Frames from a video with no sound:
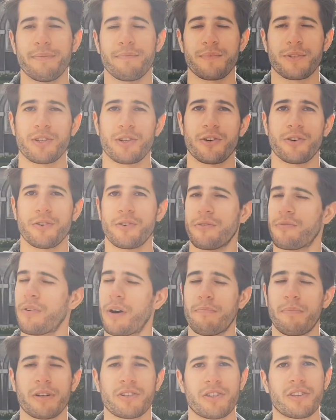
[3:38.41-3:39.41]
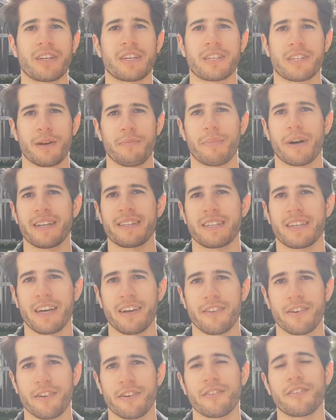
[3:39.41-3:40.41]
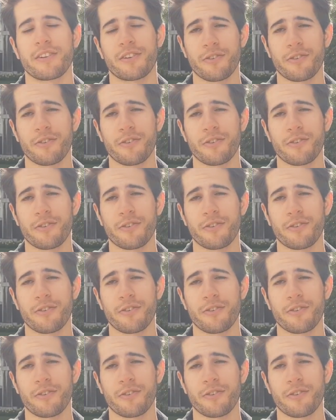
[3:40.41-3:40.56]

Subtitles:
So a bunch of things combined together,